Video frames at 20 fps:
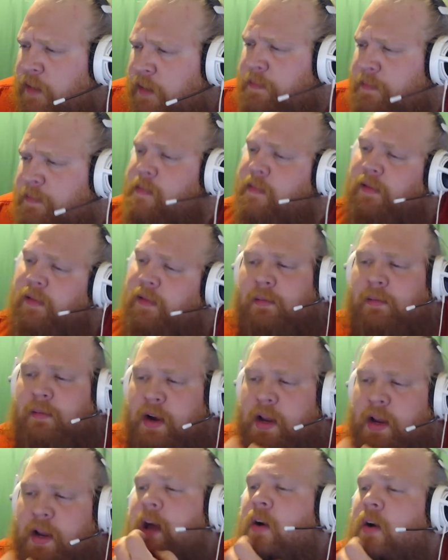I'm
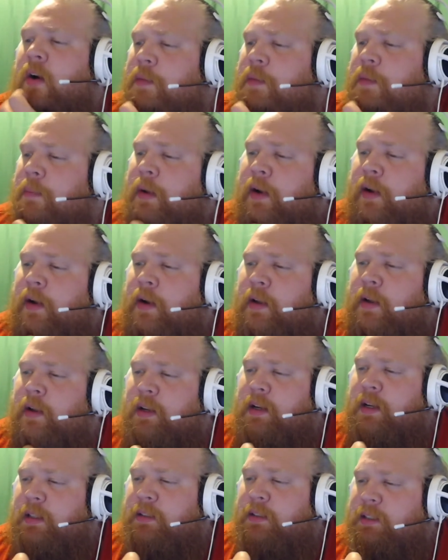right now I'm comparing
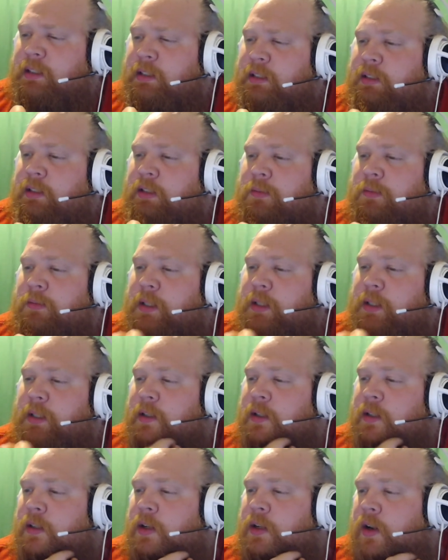the 960 to my
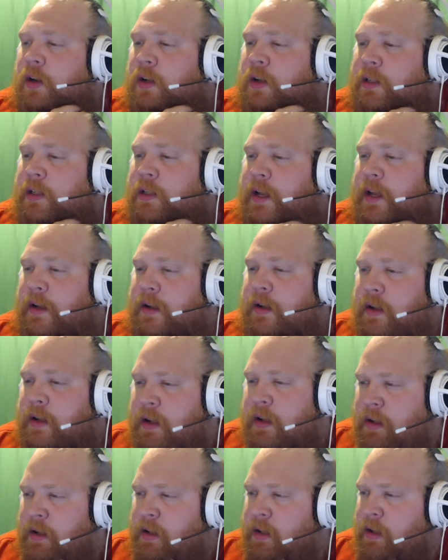current card, and
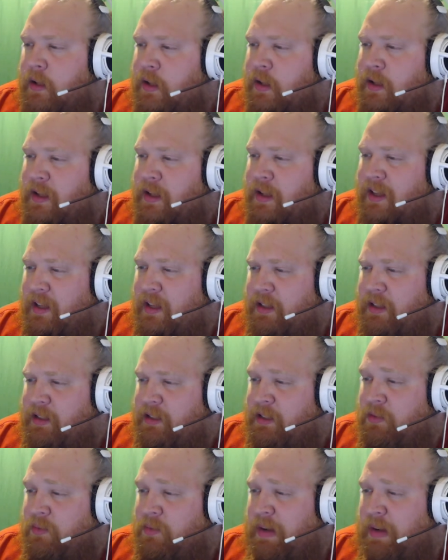it
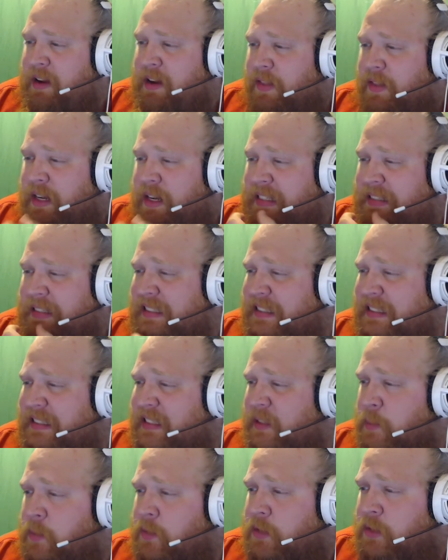is the
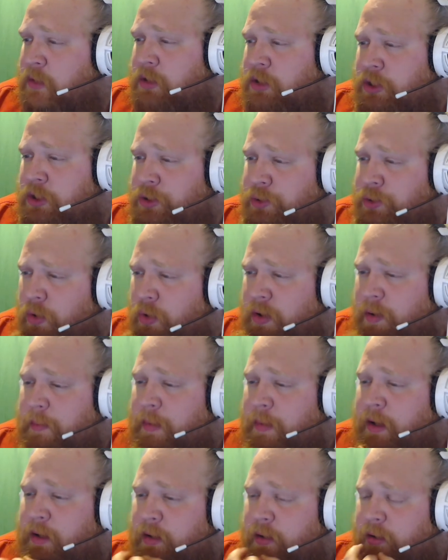960 will destroy
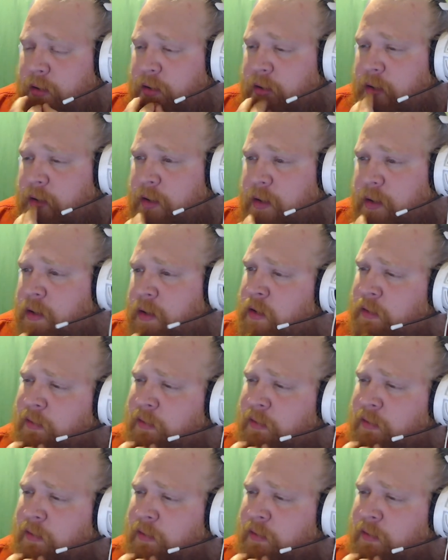my current card.